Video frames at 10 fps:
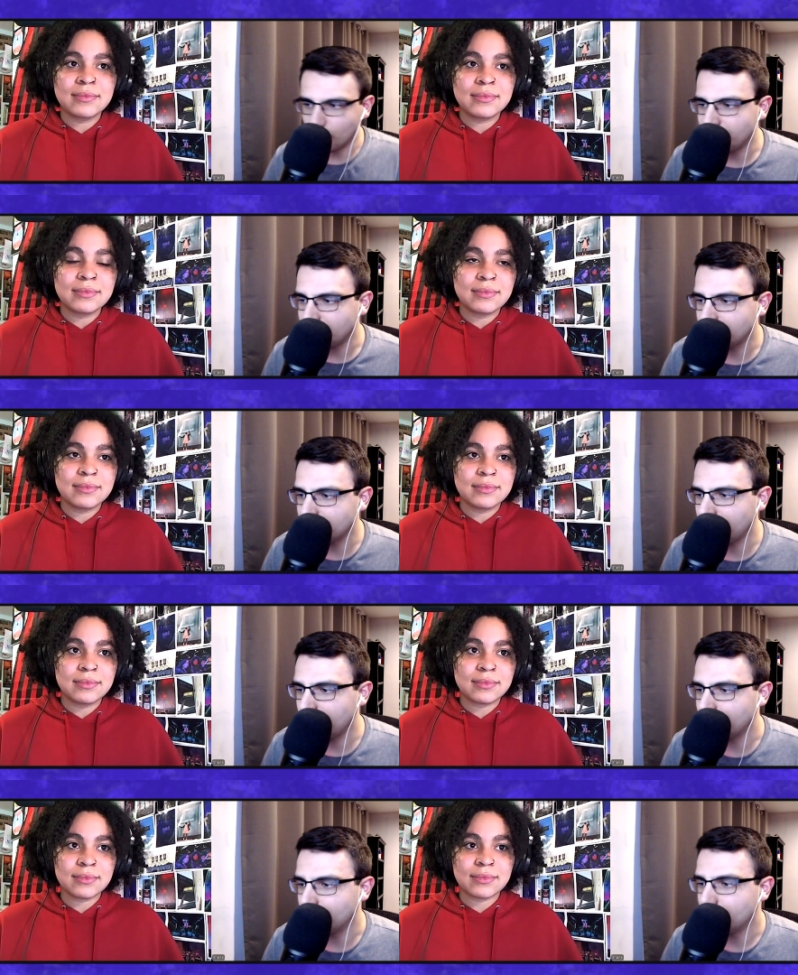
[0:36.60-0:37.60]
Speaker 1: into them.
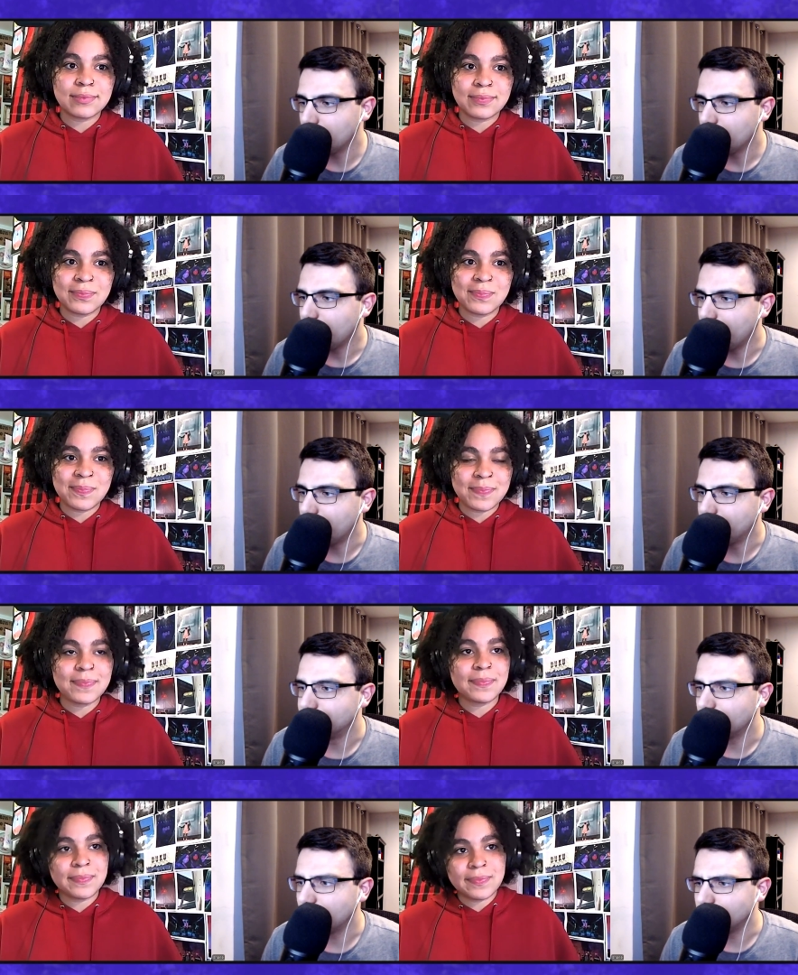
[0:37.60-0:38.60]
Um,
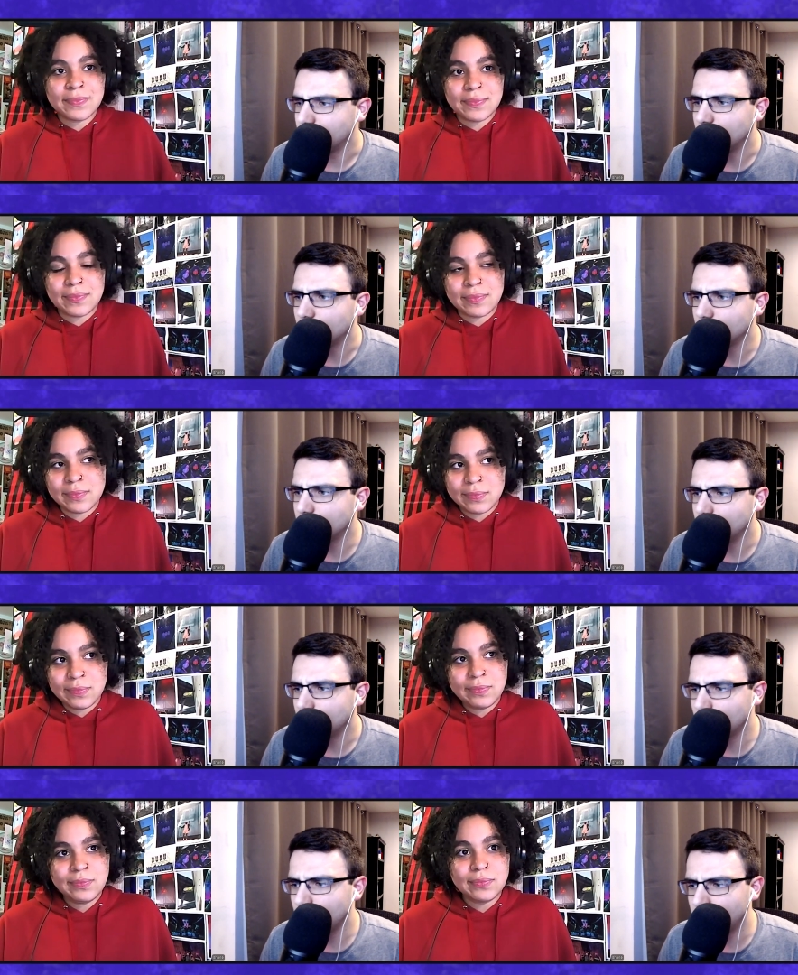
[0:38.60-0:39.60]
and you,
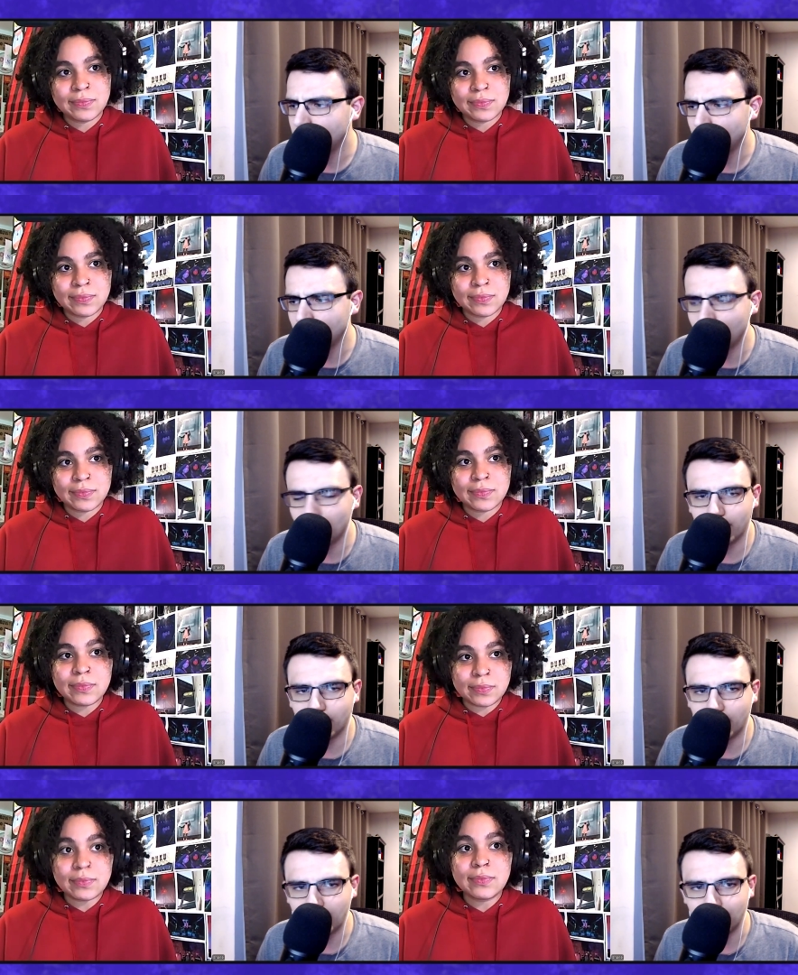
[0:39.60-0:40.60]
you, you knew their
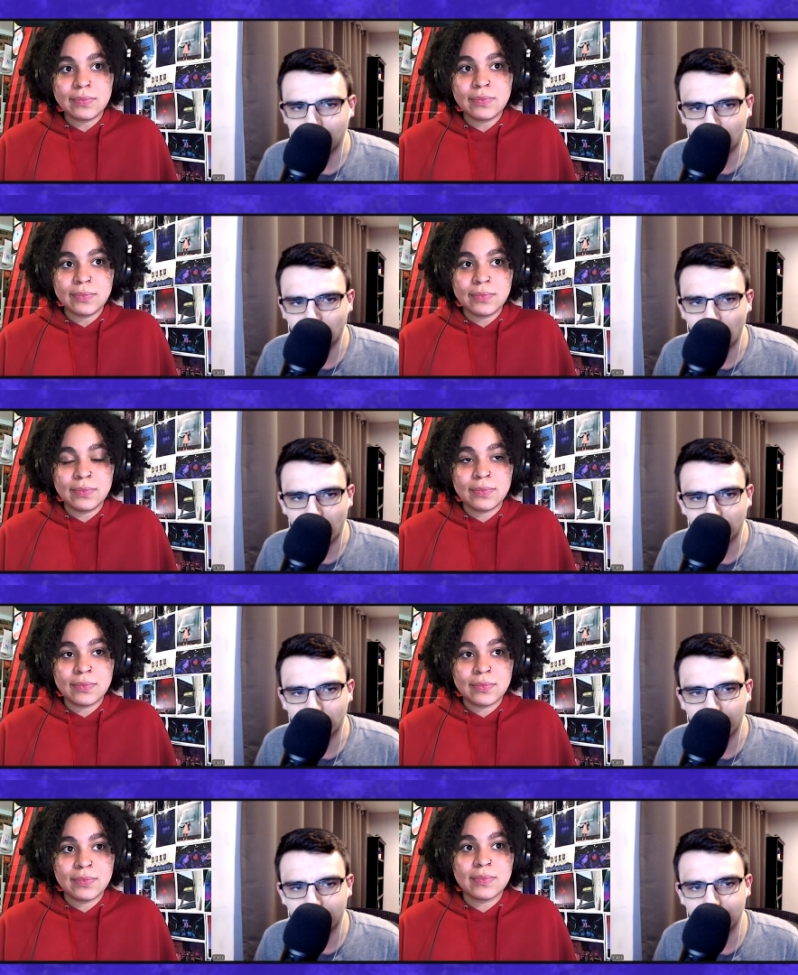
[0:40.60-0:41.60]
name as well,
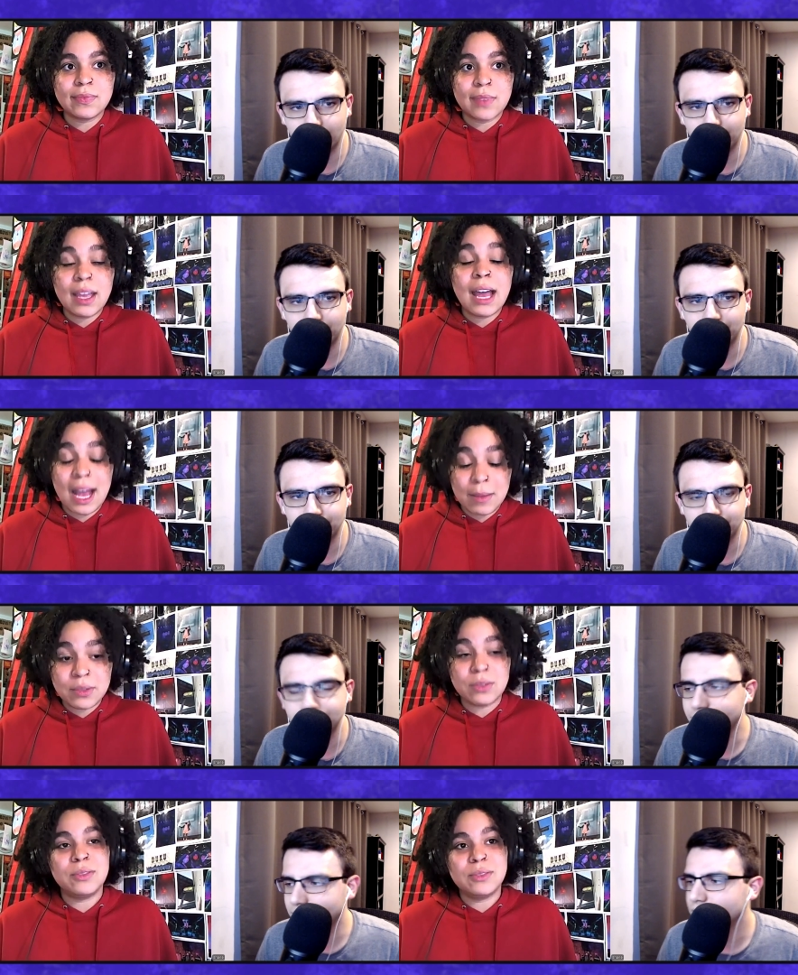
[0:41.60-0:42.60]
correct?
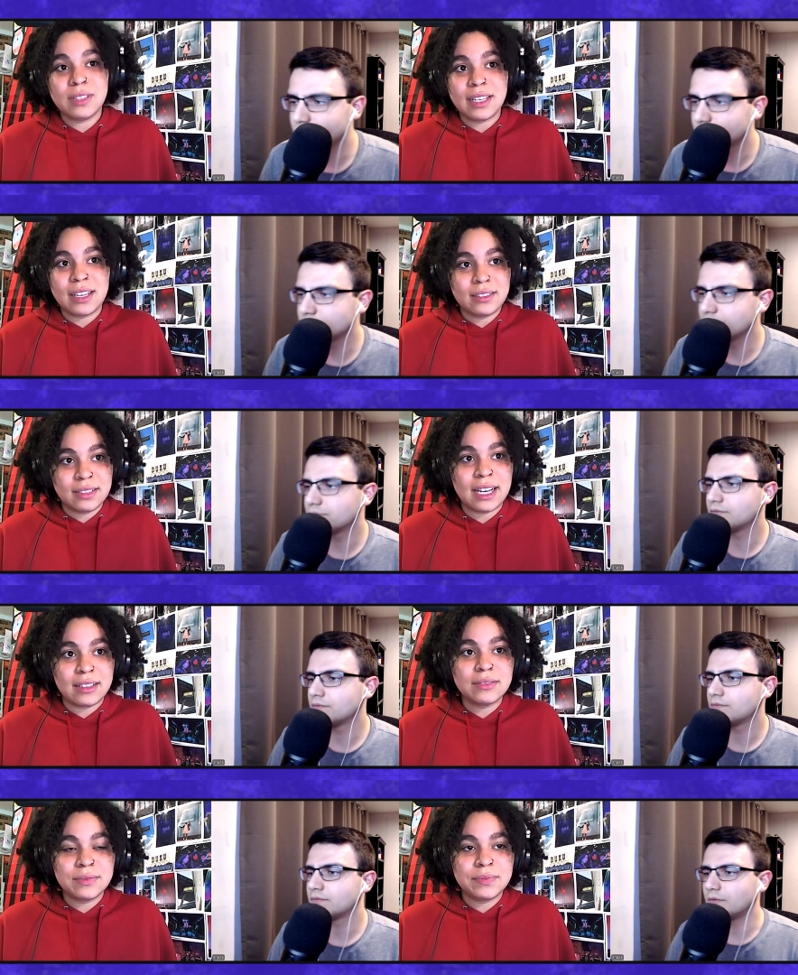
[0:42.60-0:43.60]
Speaker 2: Absolutely. Yeah.
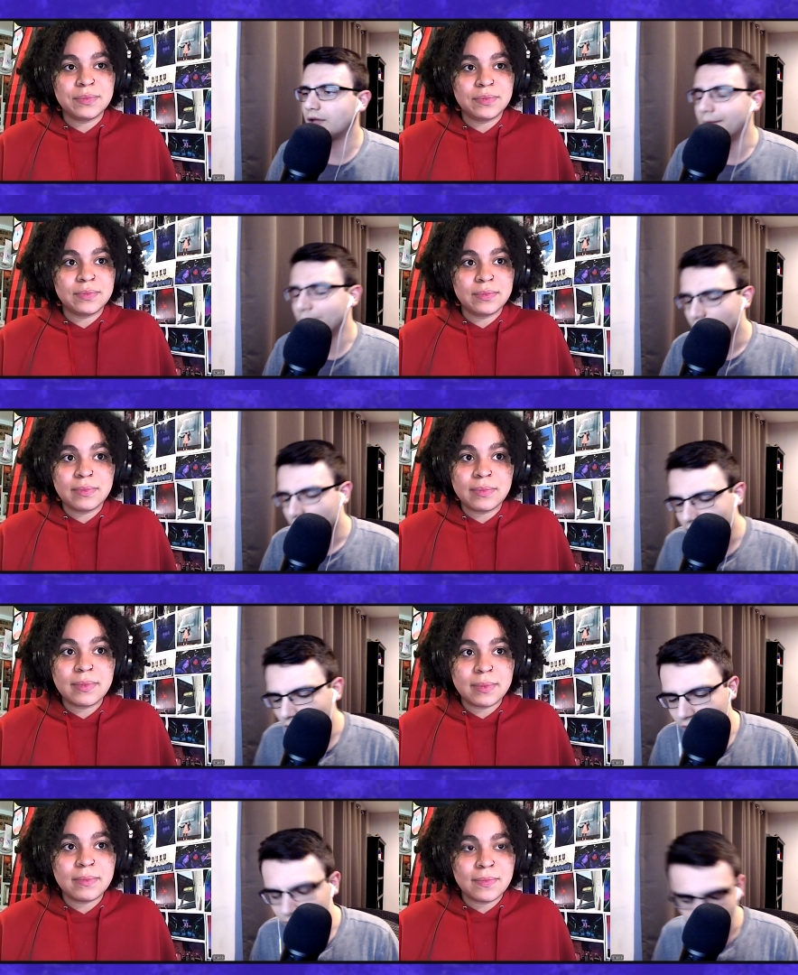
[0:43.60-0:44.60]
Speaker 1: Yeah. So
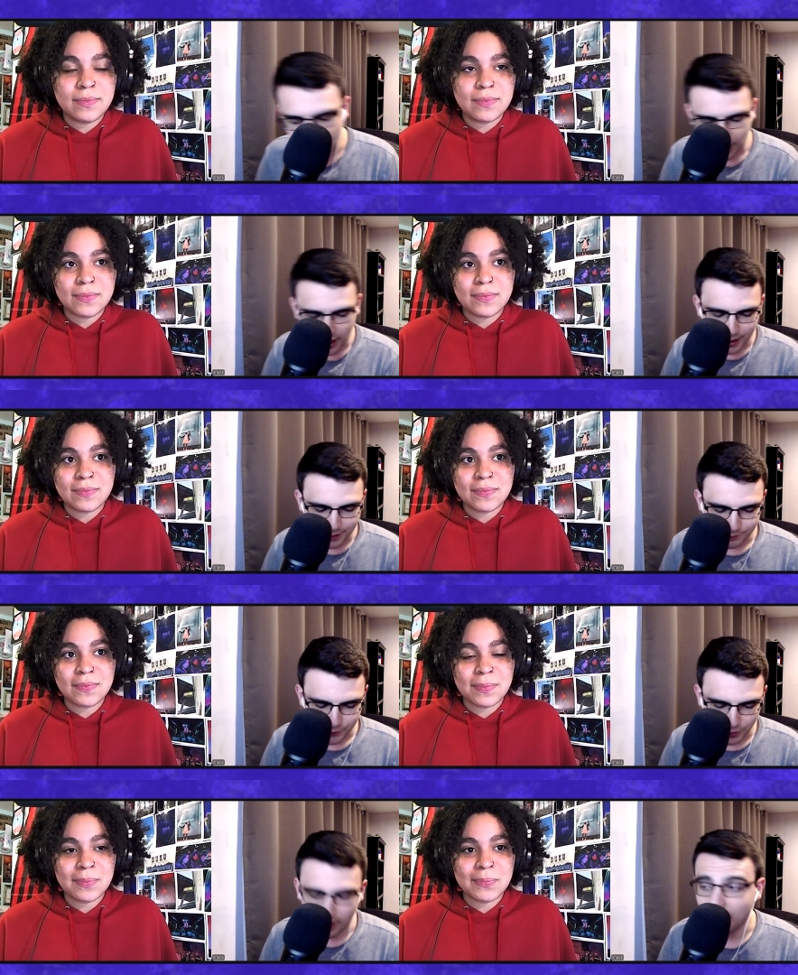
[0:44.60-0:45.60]
they, um, their
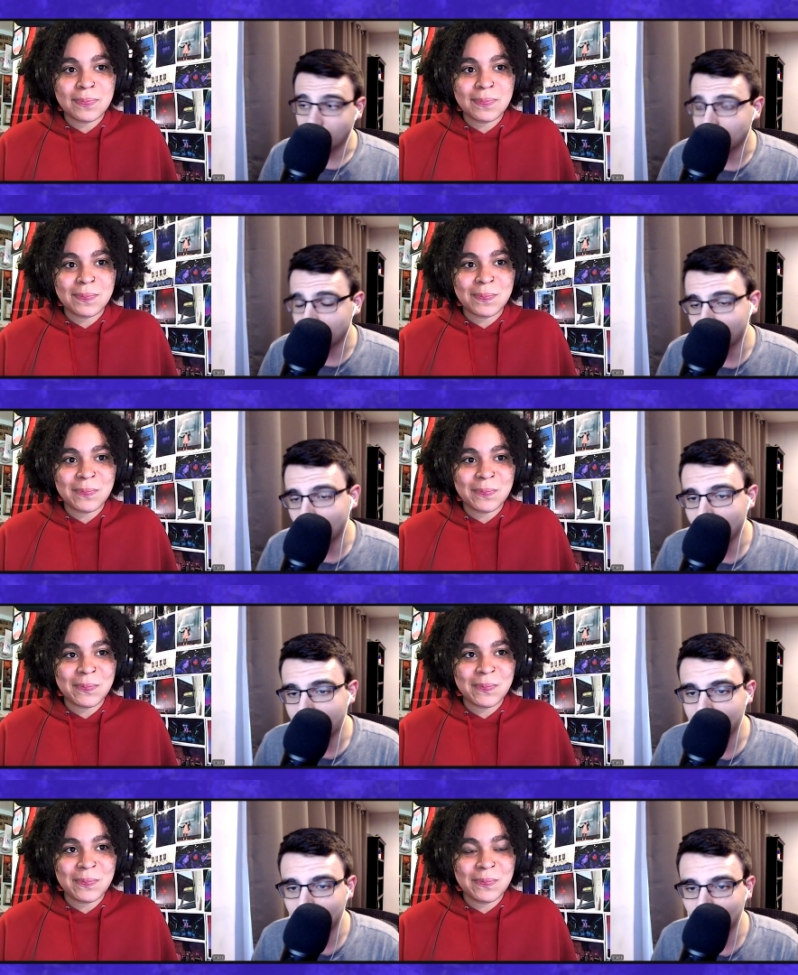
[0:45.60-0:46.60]
last full length
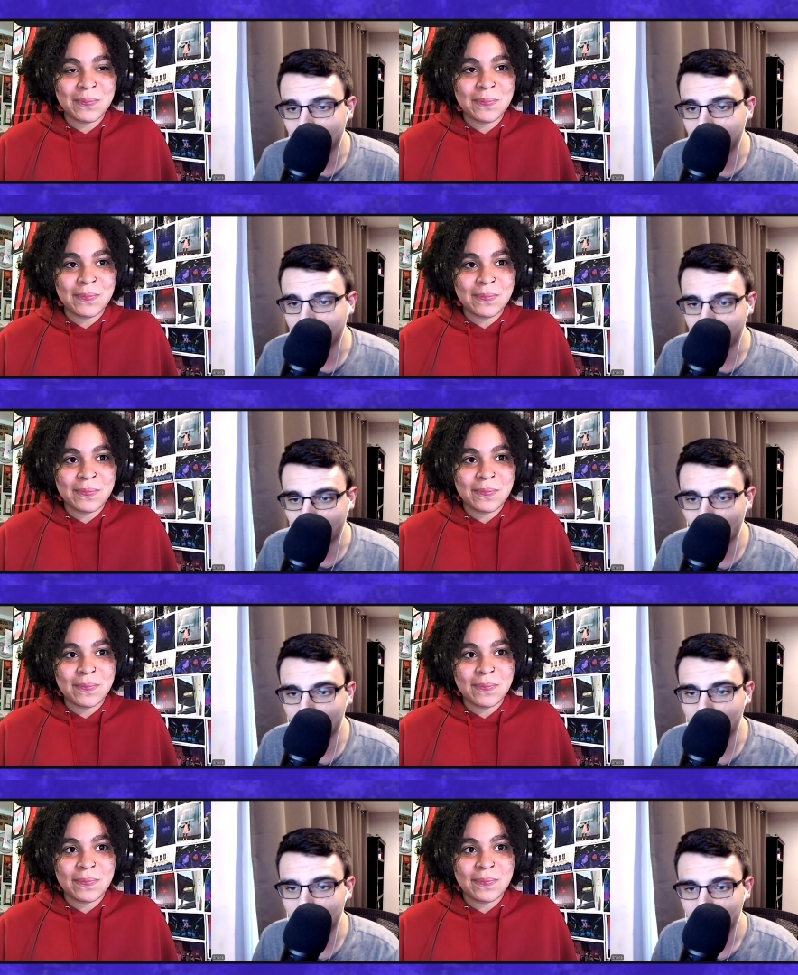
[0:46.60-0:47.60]
was before.
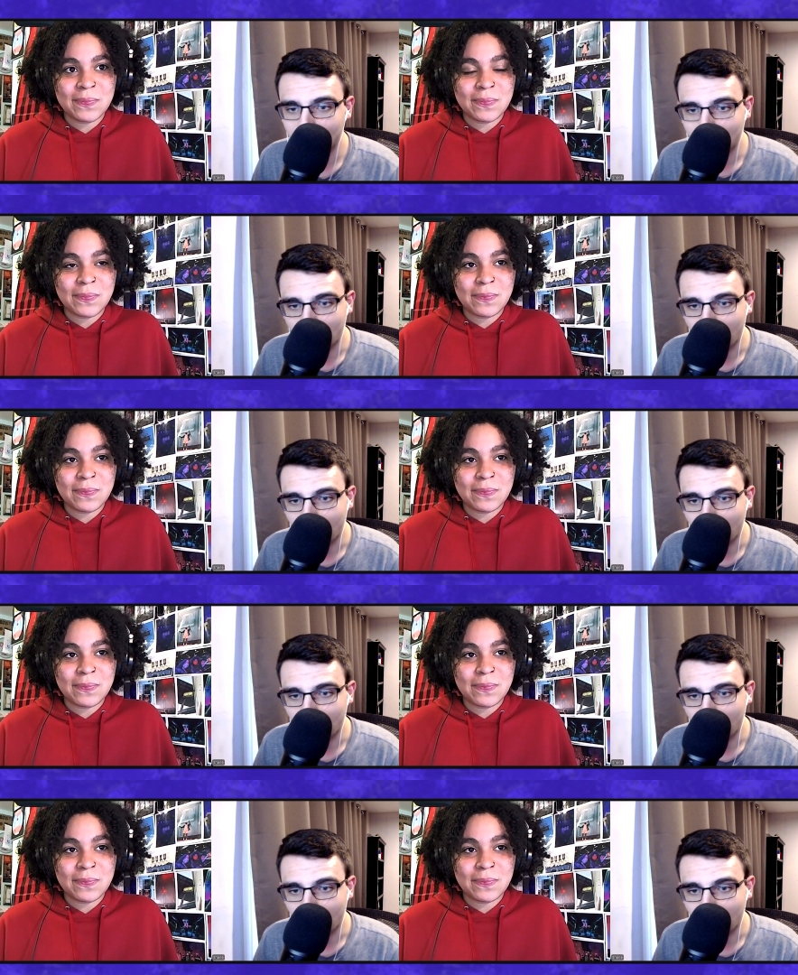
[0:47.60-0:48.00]
Uh,